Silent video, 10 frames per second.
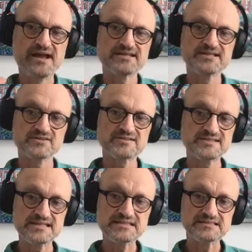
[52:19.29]

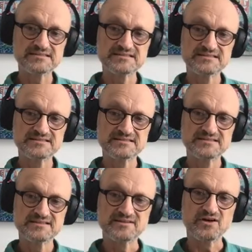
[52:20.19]
grandiosity
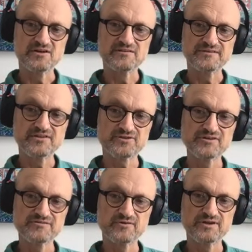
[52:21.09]
of a
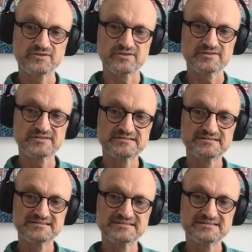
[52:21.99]
three or four year old.